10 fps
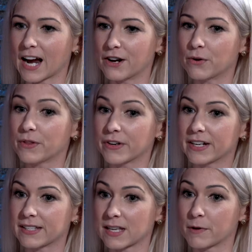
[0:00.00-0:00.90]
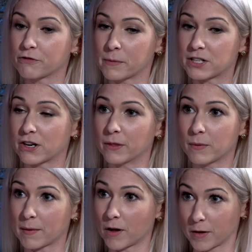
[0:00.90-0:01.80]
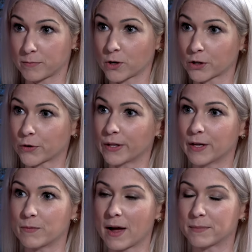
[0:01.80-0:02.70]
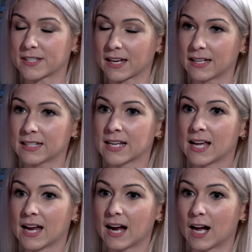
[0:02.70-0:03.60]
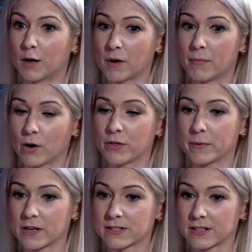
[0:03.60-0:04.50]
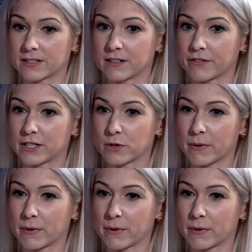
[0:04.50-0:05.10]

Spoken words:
I know there is some information on the web, on the Port Coquitlam website, about the Mayor's Citizen Advisory